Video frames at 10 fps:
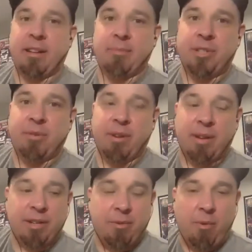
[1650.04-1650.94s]
clubs do
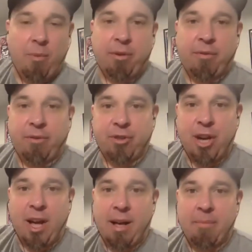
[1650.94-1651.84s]
a do a wonderful
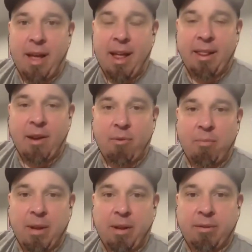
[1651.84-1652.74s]
job and they were
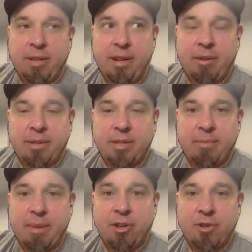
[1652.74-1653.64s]
built you know to
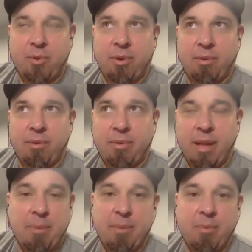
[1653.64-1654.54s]
make sure
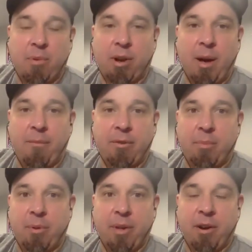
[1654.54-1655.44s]
that people were
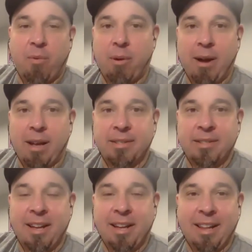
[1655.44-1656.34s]
comfortable there
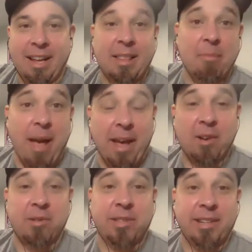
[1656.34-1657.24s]
whereas like the
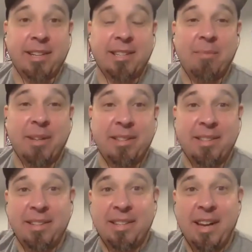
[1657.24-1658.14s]
pecos league some of these
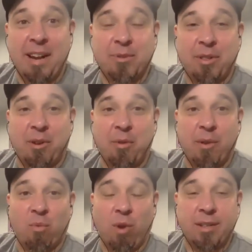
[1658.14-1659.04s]
these stadiums are a little
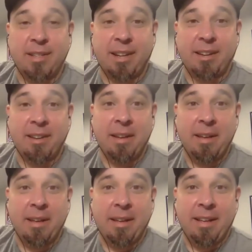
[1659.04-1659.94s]
bit rustic
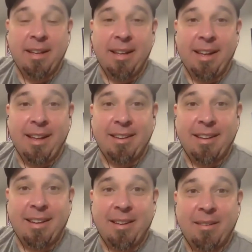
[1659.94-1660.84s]
and
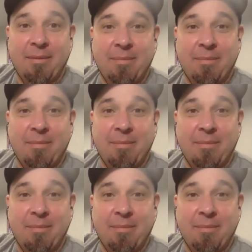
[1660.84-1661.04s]
uh, yeah